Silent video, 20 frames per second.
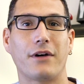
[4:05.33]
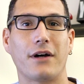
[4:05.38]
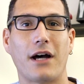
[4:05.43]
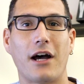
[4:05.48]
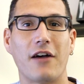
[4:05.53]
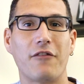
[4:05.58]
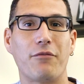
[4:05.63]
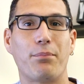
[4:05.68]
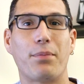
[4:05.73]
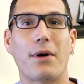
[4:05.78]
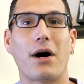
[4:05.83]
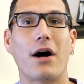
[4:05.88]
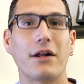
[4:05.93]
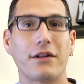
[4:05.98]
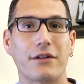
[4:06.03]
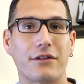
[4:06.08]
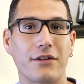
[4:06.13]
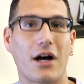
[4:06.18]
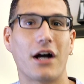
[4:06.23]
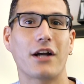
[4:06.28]
uh, I've
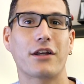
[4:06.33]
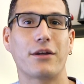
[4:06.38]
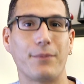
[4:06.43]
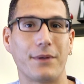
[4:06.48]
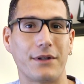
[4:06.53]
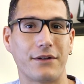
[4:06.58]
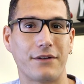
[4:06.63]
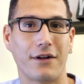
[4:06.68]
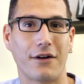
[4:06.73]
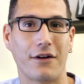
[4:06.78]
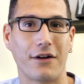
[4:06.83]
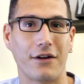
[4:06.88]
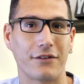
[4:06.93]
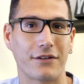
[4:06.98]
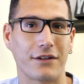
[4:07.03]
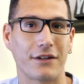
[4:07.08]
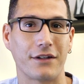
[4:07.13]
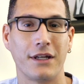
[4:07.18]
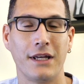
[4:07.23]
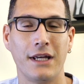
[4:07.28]
bought
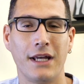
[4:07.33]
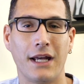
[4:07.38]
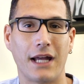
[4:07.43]
documentaries and